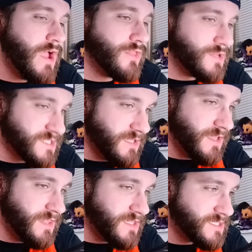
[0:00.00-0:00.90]
They're still
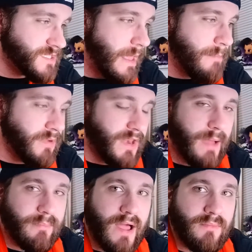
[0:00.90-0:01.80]
in this, but
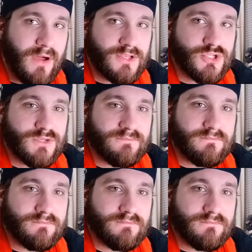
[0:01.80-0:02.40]
not by much.